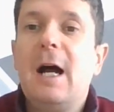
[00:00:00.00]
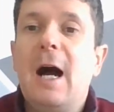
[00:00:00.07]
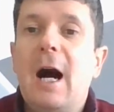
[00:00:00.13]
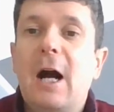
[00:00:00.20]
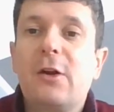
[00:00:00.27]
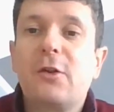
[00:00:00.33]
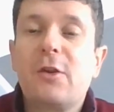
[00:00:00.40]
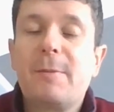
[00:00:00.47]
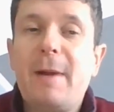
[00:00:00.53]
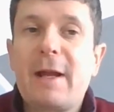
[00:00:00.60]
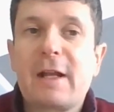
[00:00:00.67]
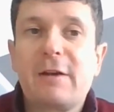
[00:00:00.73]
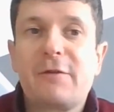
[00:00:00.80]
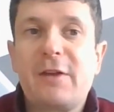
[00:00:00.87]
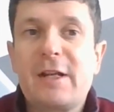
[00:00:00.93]
And on the
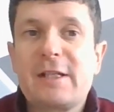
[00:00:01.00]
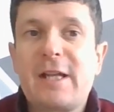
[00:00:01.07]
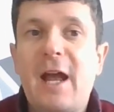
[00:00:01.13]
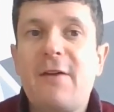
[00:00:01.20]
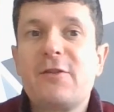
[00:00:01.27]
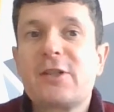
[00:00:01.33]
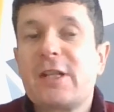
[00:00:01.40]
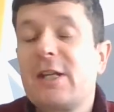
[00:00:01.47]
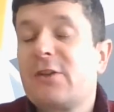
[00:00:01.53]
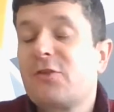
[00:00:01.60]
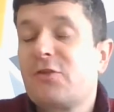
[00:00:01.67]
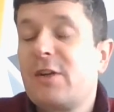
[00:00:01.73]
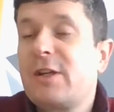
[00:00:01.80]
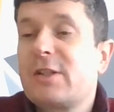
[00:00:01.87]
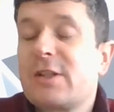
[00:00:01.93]
back of this, heresy and
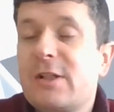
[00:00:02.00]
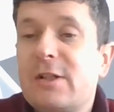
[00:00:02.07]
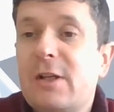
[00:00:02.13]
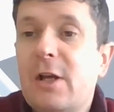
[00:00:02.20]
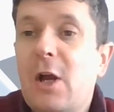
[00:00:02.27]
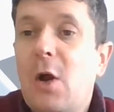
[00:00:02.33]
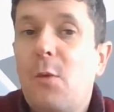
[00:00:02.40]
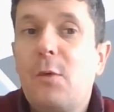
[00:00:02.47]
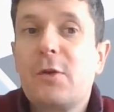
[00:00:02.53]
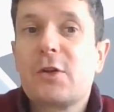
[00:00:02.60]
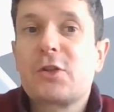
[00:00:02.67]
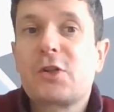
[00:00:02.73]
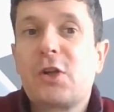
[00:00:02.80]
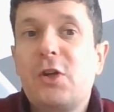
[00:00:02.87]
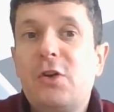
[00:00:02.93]
treason were the
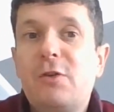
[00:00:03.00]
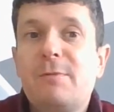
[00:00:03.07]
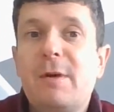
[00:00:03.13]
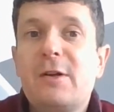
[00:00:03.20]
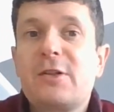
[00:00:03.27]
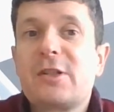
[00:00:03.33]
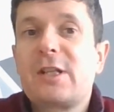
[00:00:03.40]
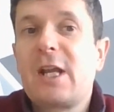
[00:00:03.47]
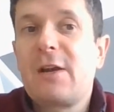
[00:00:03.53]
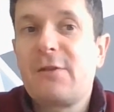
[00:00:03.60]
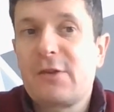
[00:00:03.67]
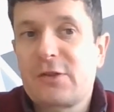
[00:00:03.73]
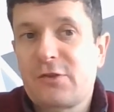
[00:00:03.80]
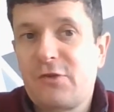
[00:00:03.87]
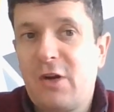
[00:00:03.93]
two most
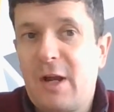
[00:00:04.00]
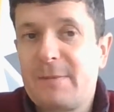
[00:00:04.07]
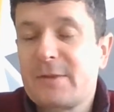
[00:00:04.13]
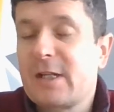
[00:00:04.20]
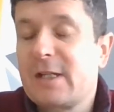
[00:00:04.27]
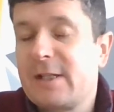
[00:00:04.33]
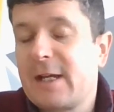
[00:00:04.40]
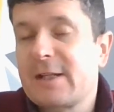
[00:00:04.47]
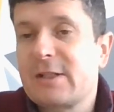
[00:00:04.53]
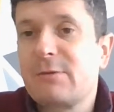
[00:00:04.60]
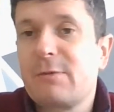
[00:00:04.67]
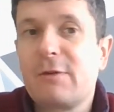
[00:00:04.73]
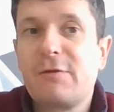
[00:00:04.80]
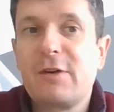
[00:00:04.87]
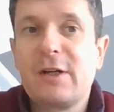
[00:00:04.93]
serious crimes connected
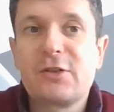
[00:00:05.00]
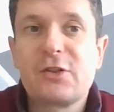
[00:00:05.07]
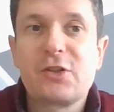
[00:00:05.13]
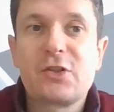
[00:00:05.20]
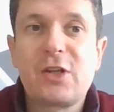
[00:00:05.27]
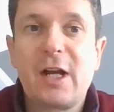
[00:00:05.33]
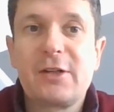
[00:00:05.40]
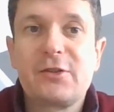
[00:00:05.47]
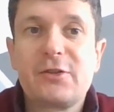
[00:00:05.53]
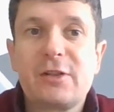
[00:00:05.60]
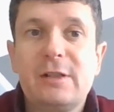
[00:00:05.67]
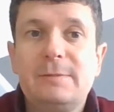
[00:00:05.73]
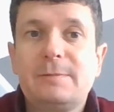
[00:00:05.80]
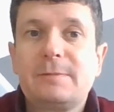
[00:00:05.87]
with religious change.